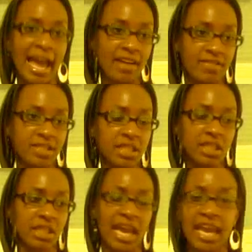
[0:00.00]
I haven't seen
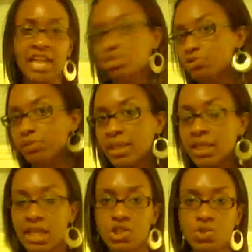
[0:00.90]
anything. I asked you for
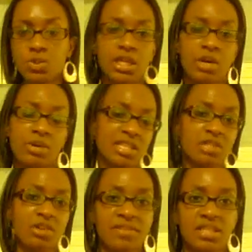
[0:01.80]
money like 2 weeks ago and I
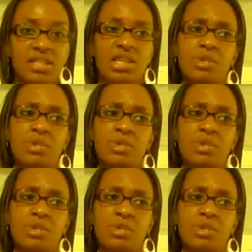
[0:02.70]
still haven't seen it.